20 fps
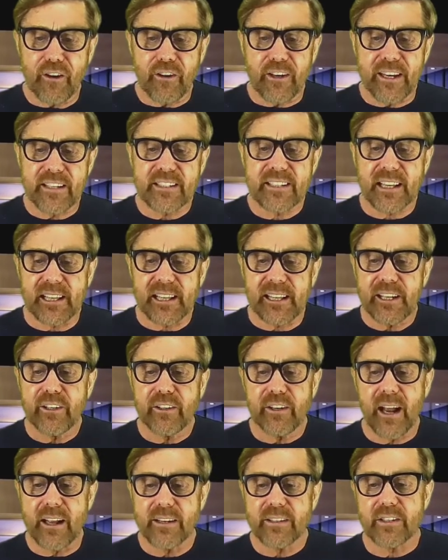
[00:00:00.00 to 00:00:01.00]
there is
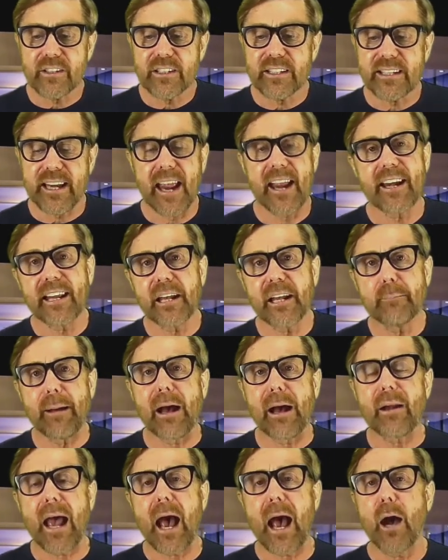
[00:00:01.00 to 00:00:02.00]
clear understanding
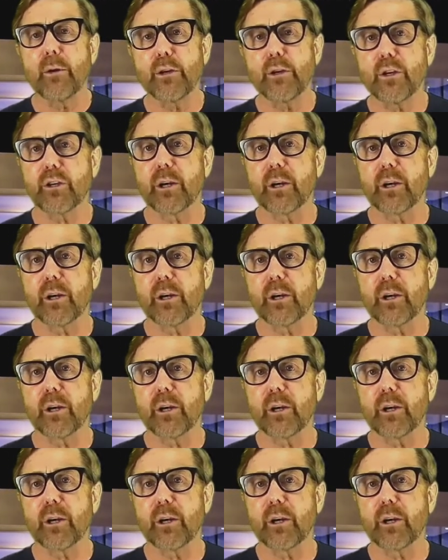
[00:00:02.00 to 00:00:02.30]
about how